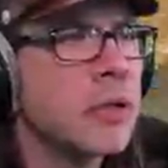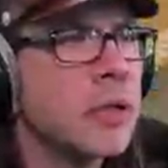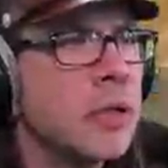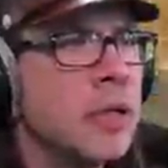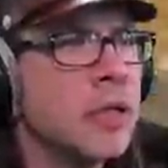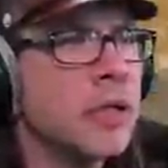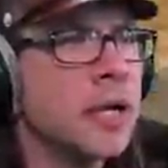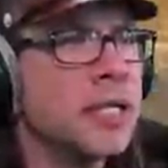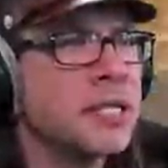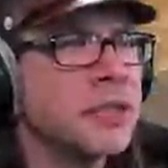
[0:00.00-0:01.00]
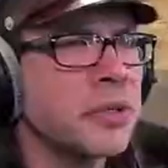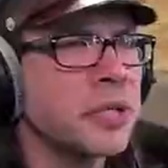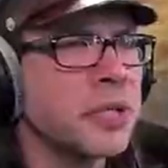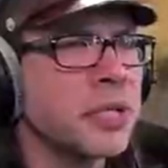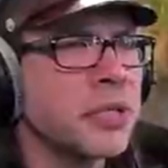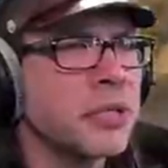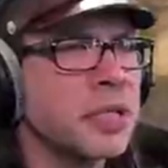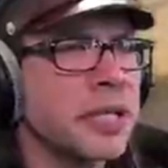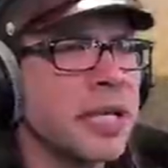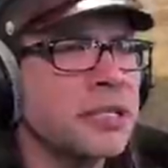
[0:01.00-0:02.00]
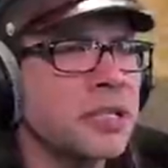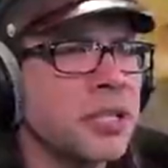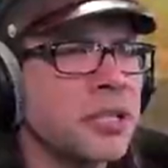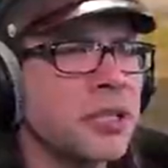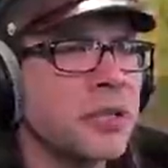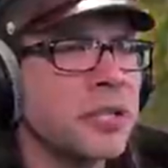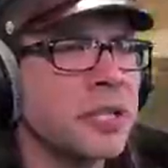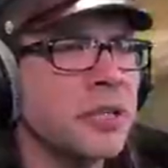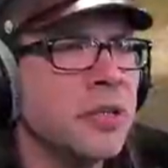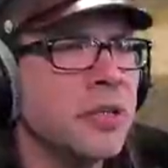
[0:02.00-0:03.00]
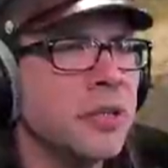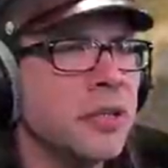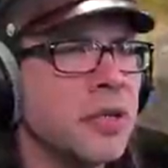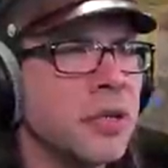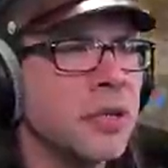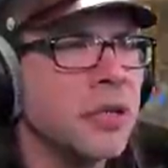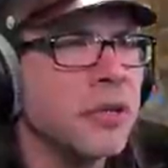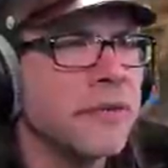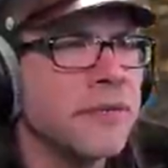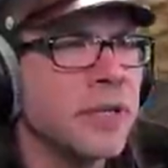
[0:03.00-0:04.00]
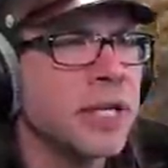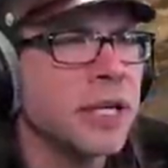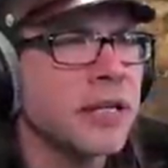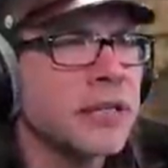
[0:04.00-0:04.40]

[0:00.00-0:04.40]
Uh-oh, that's no good. Look at that shit going down. Oh, fuck.